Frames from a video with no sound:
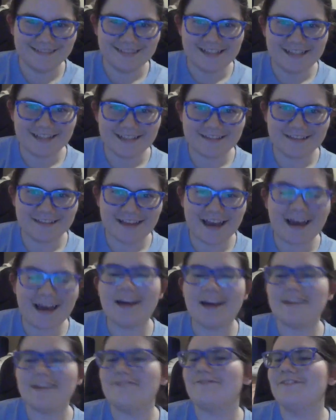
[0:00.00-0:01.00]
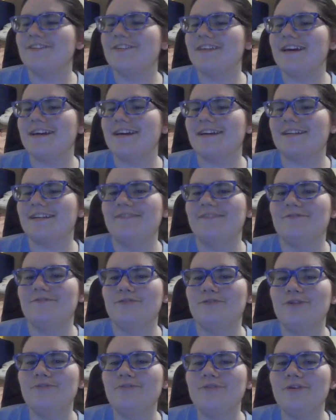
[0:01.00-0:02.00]
So that, I feel like if you
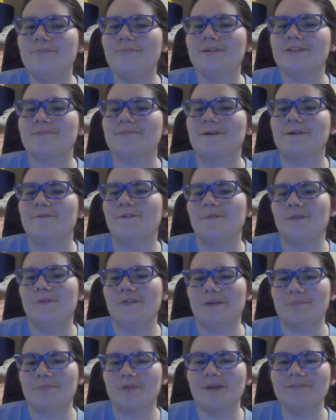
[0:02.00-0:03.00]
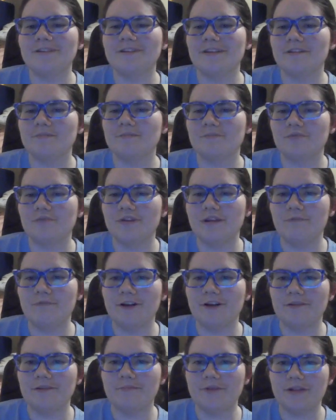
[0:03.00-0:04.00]
don't know much about Wolverine, that probably sounds pretty
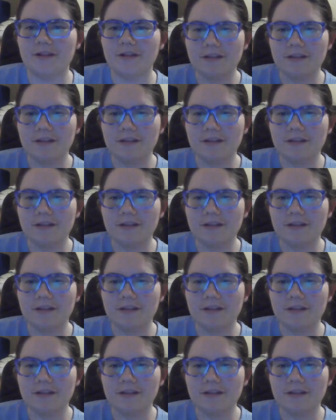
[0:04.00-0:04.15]
weird, but